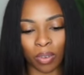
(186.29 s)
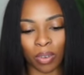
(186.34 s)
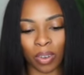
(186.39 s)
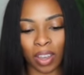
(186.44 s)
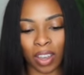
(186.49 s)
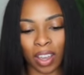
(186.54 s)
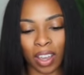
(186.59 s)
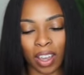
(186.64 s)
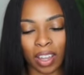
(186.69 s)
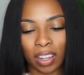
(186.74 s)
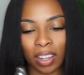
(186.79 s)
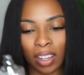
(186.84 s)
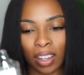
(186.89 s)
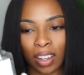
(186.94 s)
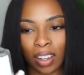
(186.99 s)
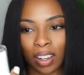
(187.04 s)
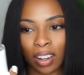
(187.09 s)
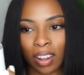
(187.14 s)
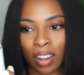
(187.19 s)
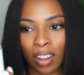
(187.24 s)
Okay, I
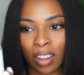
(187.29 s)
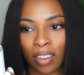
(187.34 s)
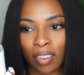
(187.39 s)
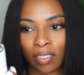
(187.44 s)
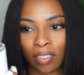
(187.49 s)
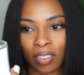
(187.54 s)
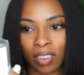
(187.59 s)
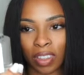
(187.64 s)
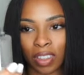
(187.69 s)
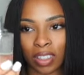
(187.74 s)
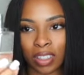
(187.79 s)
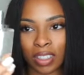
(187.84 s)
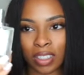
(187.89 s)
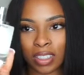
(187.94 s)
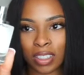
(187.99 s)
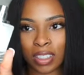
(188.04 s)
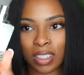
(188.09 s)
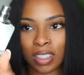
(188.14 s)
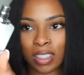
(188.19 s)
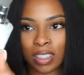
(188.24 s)
love
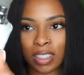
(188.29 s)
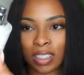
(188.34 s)
this.